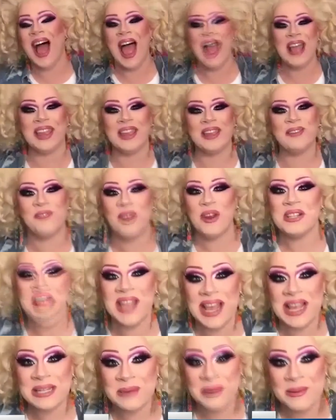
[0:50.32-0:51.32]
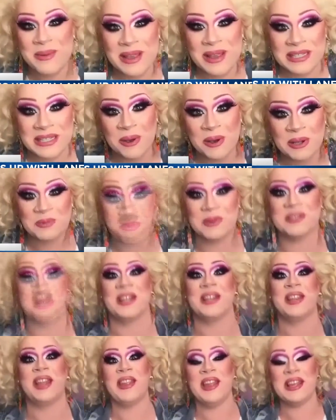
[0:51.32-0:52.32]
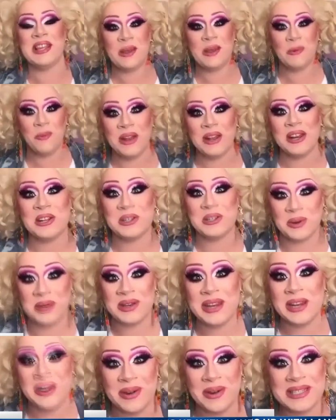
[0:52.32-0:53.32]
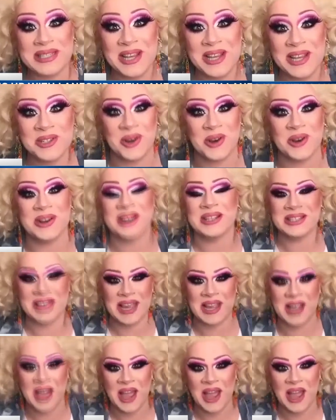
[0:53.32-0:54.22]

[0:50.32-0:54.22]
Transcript: Like first they asked me to be a spokesperson, then they say we're gonna do a Nina West t-shirt. And it's like,